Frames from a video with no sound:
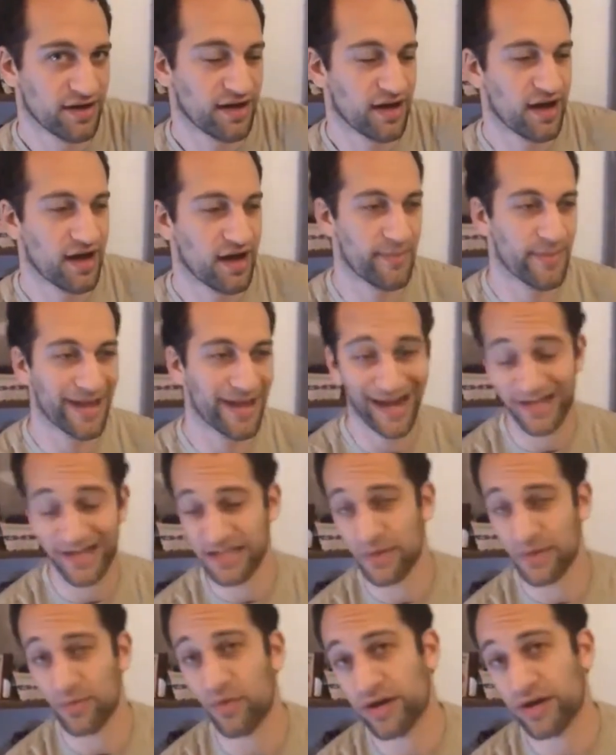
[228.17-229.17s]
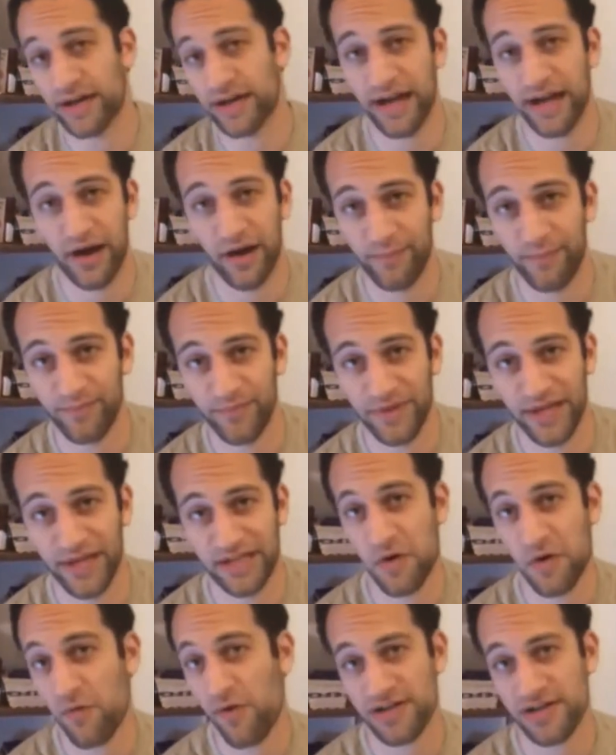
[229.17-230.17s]
And it ends up working out. And that's
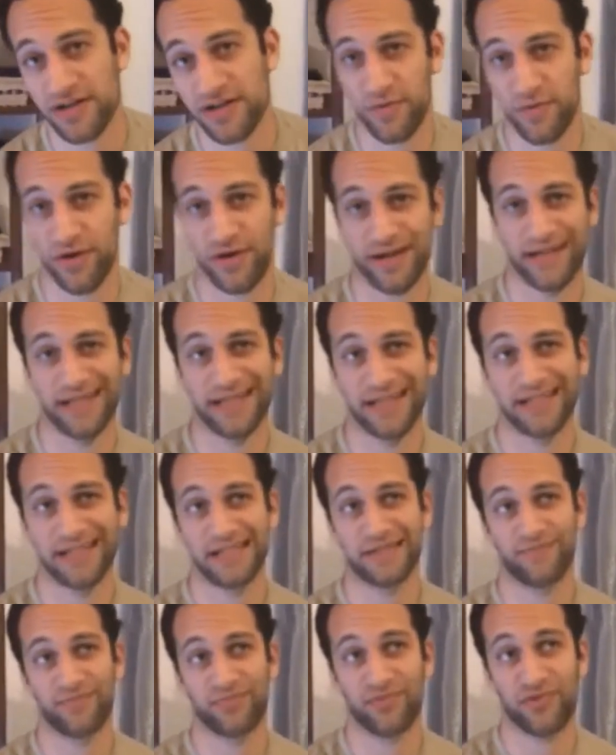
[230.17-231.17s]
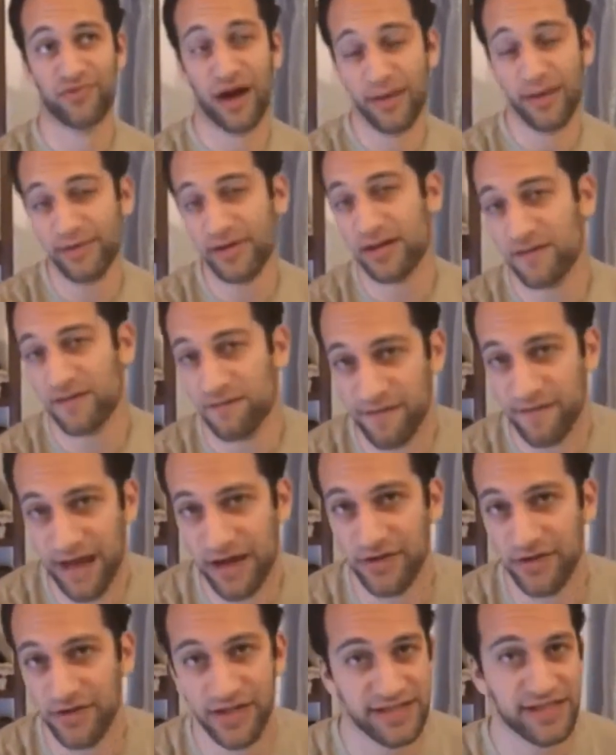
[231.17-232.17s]
why Wiser Market is probably going to
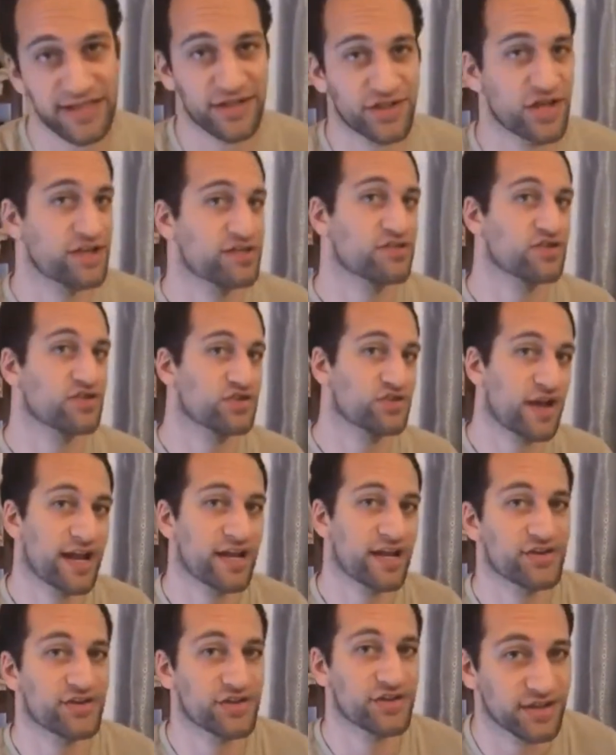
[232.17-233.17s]
fail unless they change their strategy.